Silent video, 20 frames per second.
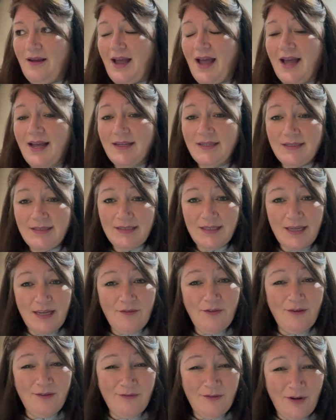And
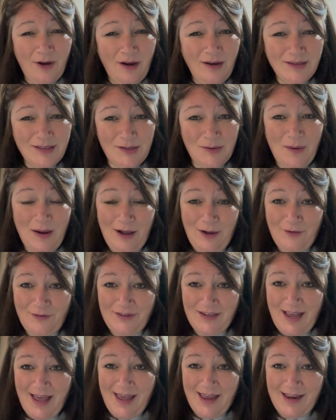if you've got 12
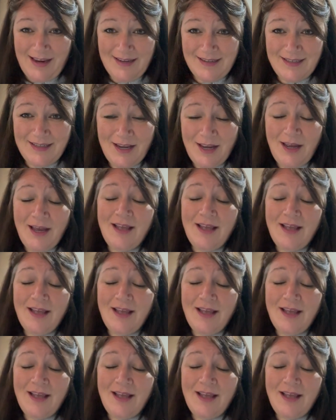days,